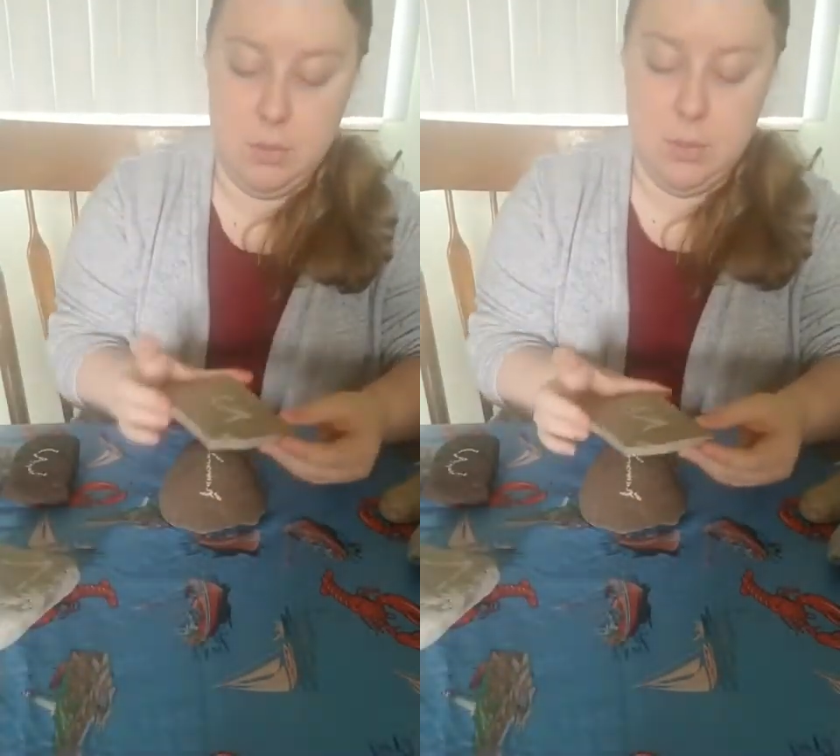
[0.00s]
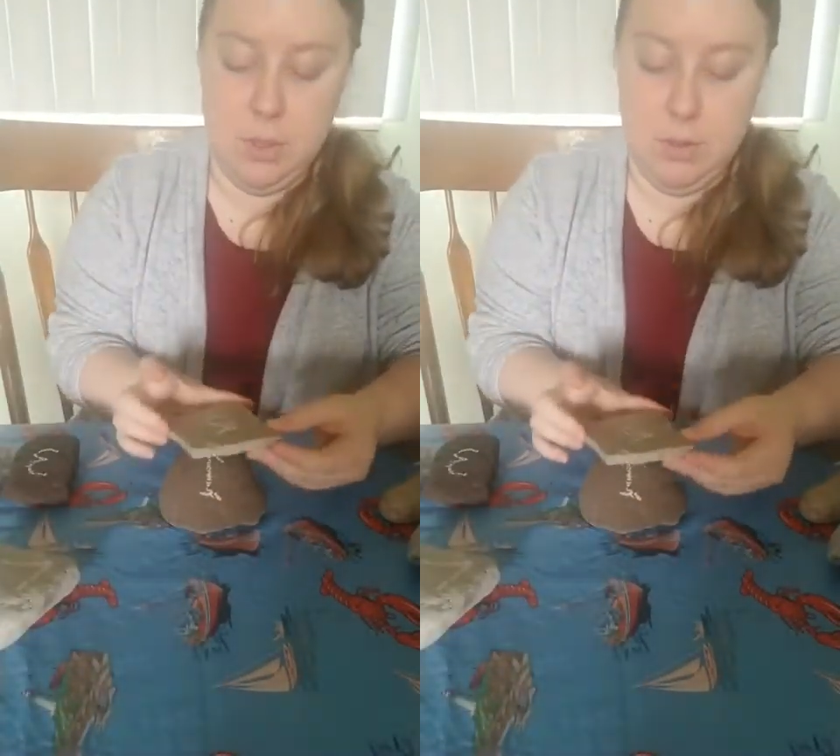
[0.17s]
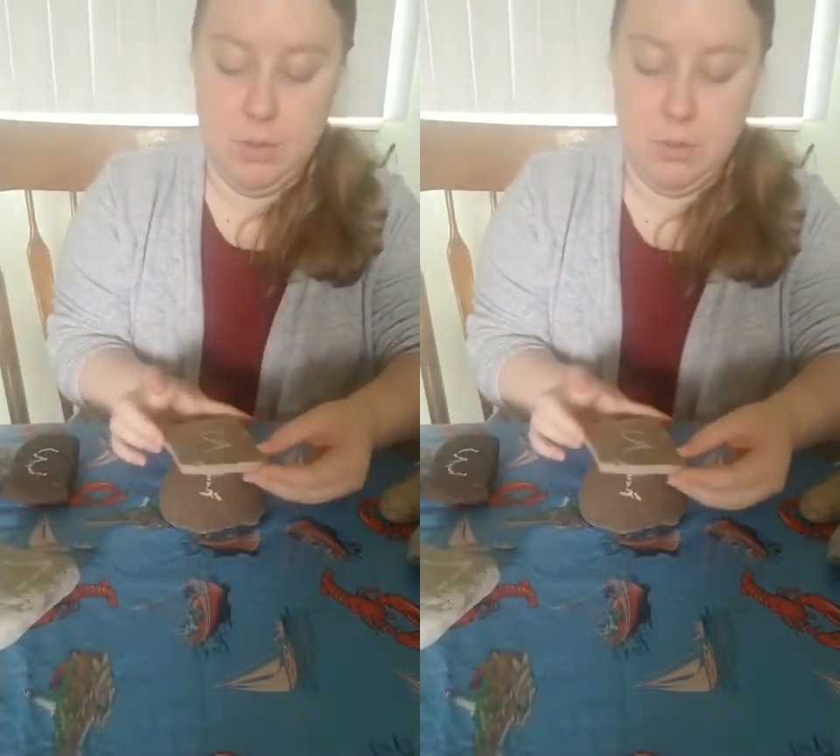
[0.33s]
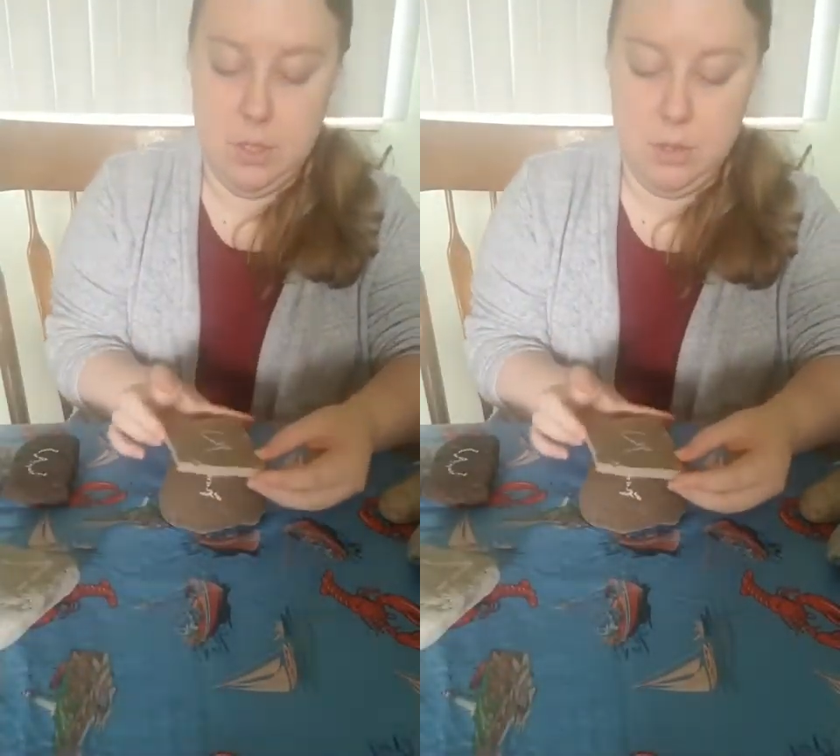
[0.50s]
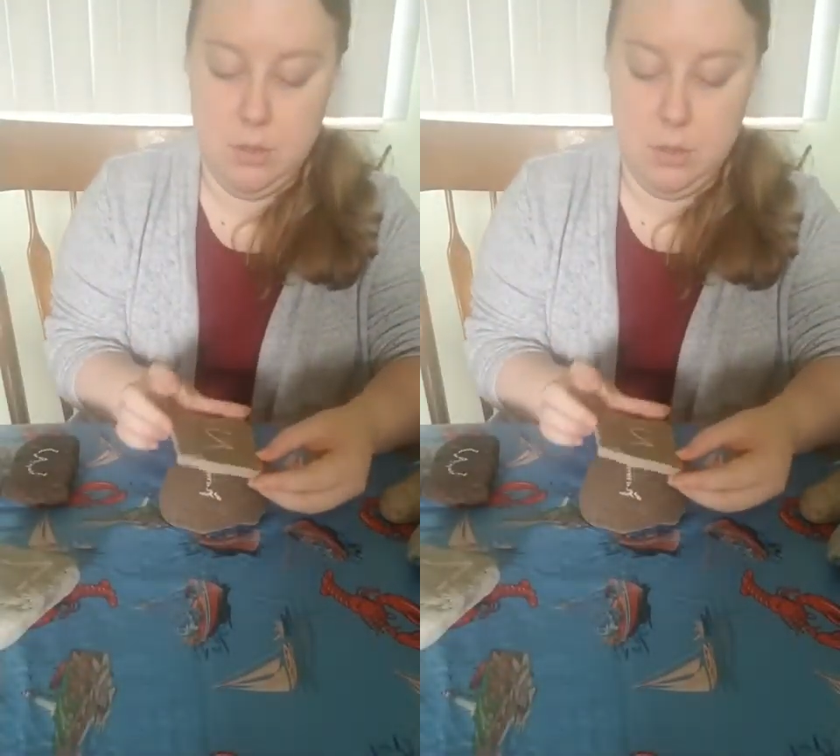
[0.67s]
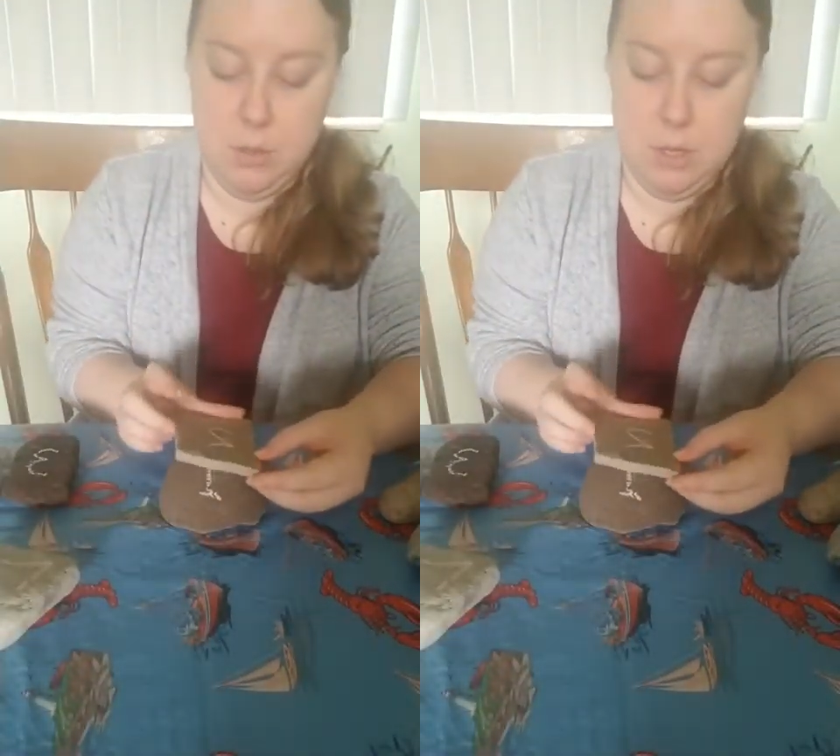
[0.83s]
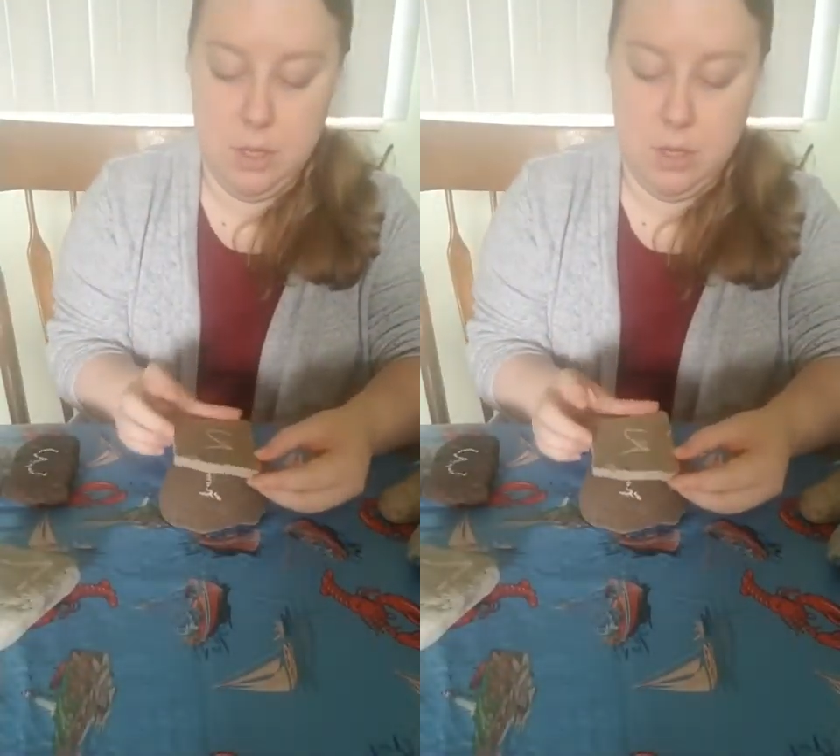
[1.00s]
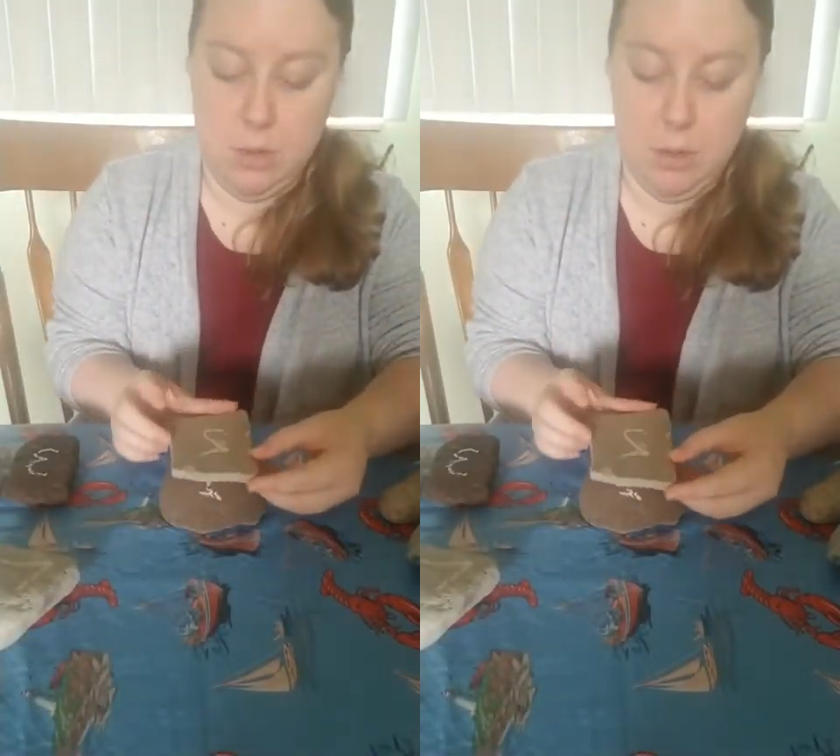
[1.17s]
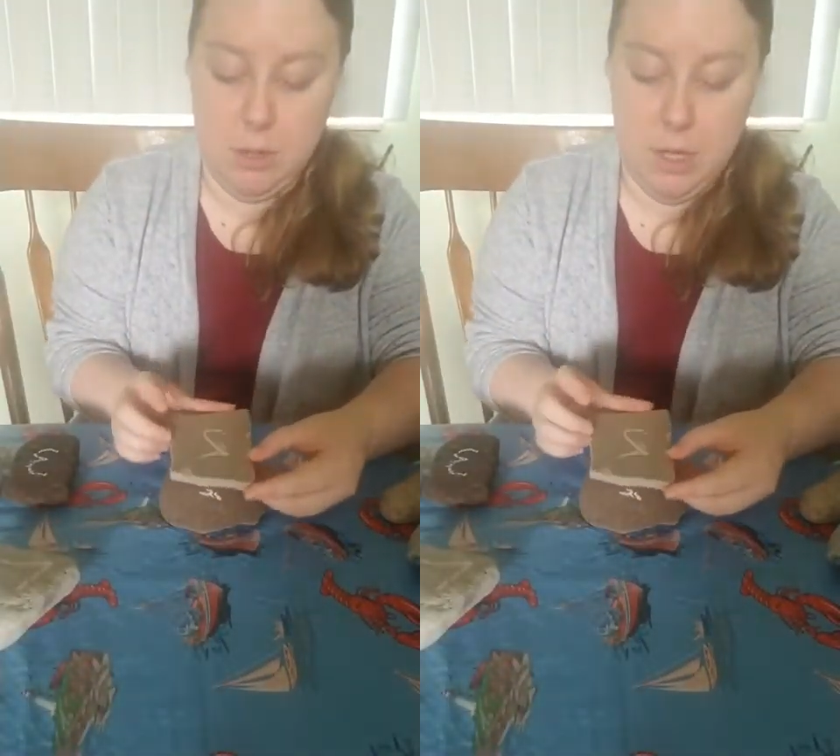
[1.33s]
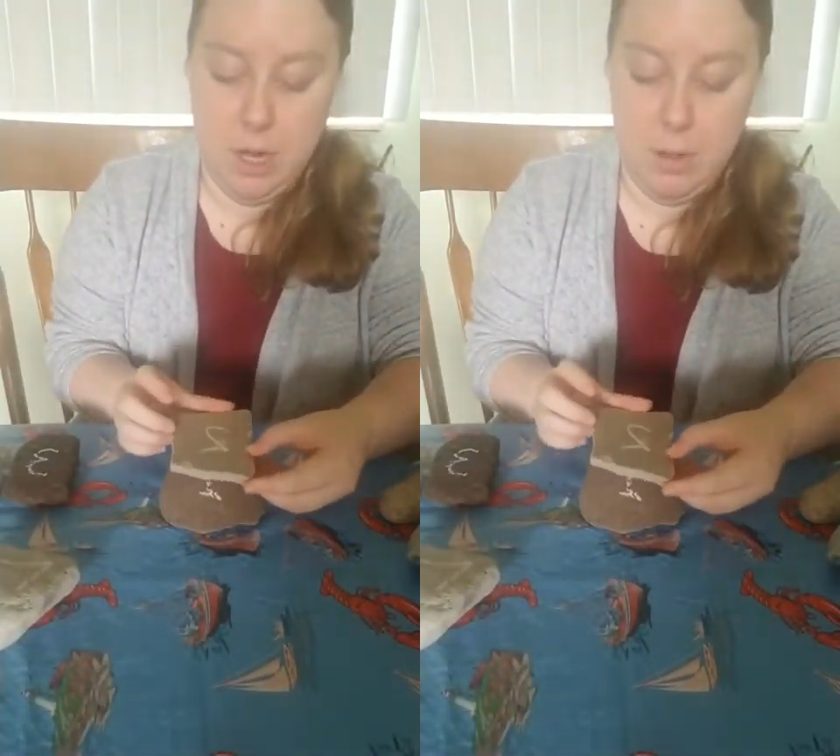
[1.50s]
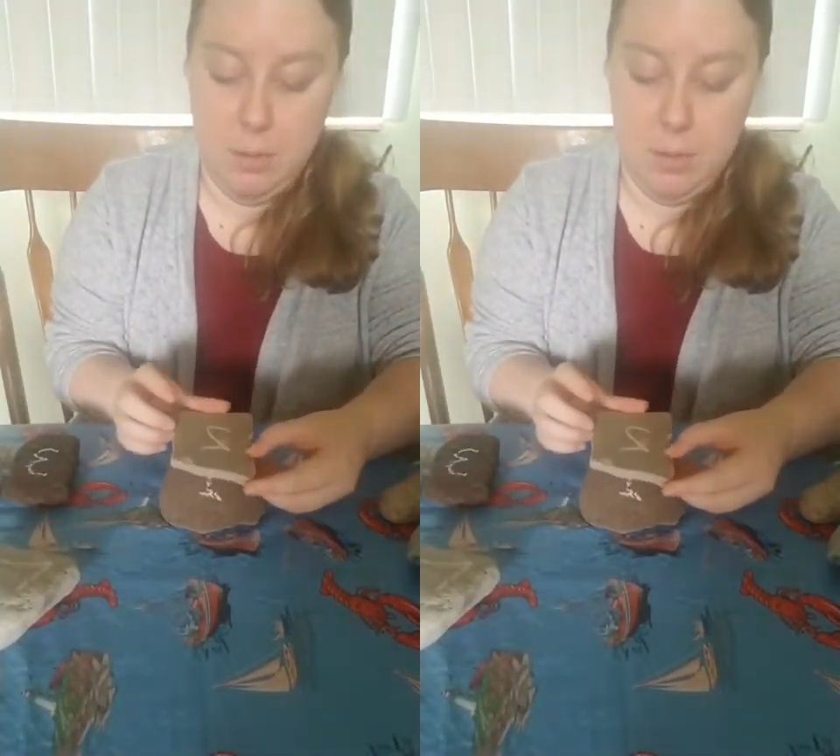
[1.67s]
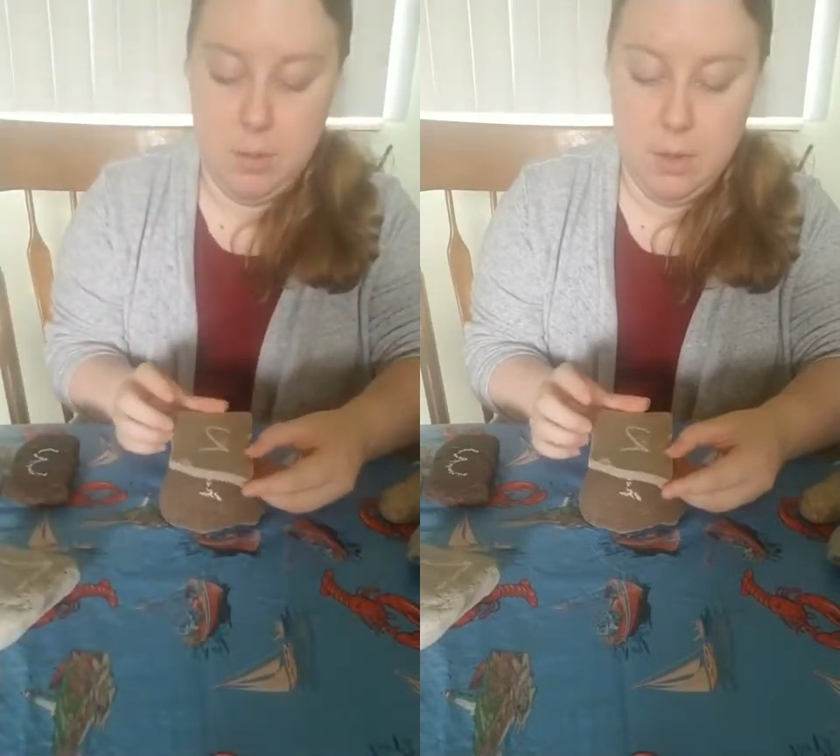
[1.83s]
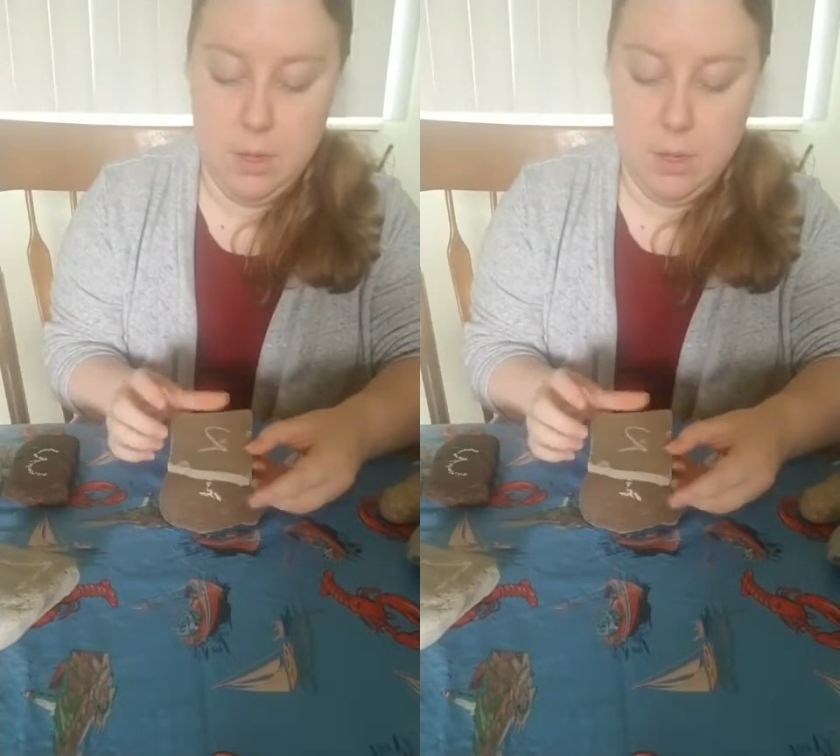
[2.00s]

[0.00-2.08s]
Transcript: So then two is going to go on top.